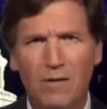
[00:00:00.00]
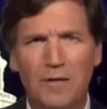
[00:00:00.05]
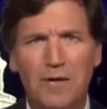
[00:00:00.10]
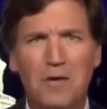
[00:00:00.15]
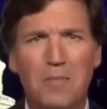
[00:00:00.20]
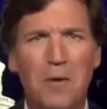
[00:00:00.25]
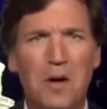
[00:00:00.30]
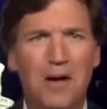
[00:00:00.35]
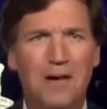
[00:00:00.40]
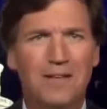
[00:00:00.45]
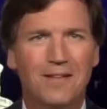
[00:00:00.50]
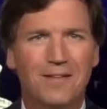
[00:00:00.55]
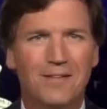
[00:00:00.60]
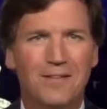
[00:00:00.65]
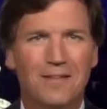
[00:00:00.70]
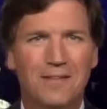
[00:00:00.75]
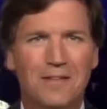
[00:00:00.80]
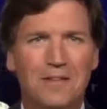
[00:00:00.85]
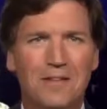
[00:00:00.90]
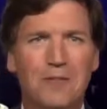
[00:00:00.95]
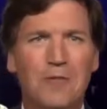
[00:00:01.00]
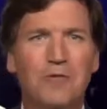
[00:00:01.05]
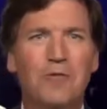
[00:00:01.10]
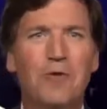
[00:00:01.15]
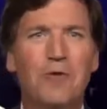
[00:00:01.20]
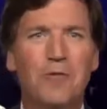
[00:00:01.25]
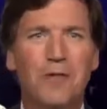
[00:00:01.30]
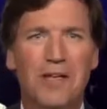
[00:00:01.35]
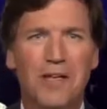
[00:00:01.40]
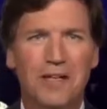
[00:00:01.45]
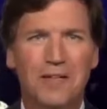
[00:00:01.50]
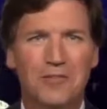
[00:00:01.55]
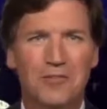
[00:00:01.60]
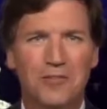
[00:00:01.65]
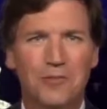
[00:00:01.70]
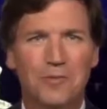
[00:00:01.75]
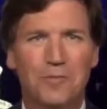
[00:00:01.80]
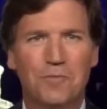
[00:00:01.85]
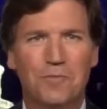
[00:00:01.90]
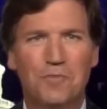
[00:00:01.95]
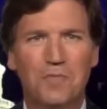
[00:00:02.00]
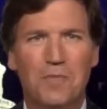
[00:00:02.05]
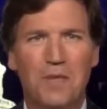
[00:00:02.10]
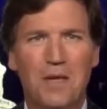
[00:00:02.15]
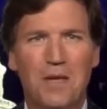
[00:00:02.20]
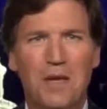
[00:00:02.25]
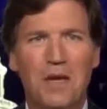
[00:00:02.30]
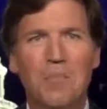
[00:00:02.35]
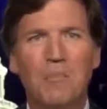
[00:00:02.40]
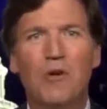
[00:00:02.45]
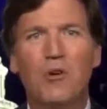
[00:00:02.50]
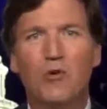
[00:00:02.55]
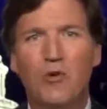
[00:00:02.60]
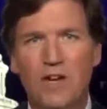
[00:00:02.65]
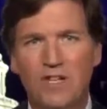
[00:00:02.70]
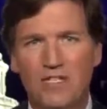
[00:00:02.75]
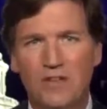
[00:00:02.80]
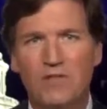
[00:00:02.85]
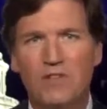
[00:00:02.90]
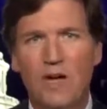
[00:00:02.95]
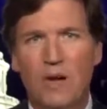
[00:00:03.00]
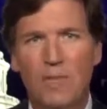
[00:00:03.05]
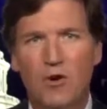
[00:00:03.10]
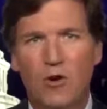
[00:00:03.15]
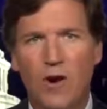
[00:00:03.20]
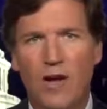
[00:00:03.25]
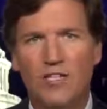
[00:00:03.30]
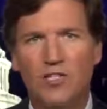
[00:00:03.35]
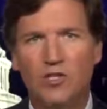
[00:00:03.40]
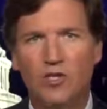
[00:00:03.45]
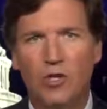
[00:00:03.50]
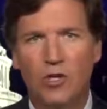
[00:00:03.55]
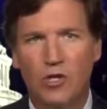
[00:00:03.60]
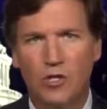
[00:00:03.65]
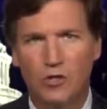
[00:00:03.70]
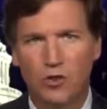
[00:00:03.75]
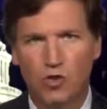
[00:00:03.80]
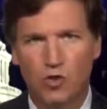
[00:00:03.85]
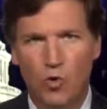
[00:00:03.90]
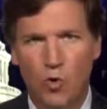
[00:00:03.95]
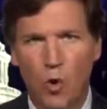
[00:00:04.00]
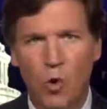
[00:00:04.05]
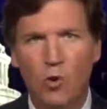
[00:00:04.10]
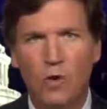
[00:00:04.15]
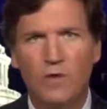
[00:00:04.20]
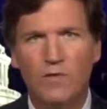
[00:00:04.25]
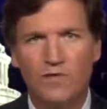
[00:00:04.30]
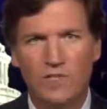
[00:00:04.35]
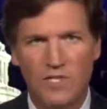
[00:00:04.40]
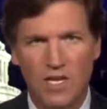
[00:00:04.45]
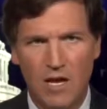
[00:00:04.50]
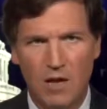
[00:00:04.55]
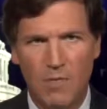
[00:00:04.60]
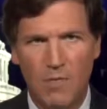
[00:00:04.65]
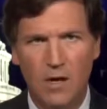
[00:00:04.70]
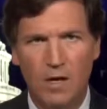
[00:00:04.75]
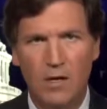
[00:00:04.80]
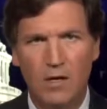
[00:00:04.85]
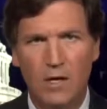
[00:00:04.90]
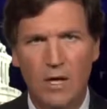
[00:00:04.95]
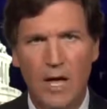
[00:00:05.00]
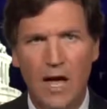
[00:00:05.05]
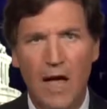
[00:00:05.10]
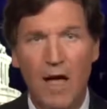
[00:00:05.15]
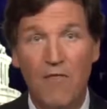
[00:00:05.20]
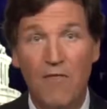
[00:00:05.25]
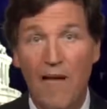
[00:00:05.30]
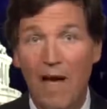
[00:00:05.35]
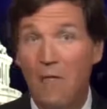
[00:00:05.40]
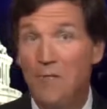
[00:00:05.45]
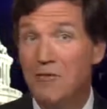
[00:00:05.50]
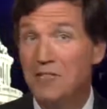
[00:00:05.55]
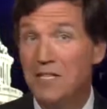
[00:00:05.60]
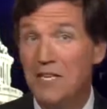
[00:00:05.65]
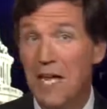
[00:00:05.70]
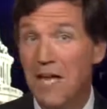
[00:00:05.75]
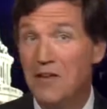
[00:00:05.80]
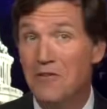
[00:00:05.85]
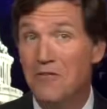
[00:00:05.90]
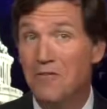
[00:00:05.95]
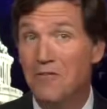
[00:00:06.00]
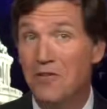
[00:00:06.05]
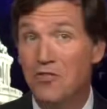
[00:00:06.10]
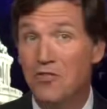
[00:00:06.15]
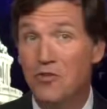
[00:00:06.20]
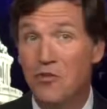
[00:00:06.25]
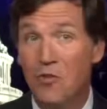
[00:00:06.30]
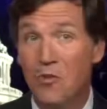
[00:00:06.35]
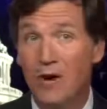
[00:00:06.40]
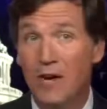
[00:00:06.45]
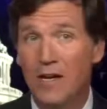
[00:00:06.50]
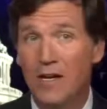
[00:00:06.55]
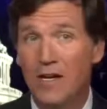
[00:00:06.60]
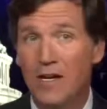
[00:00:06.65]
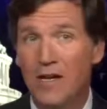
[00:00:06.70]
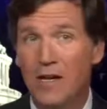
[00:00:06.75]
Come on, you know the answer. Progressive Democrats took control of Selma, and that was the end of the story,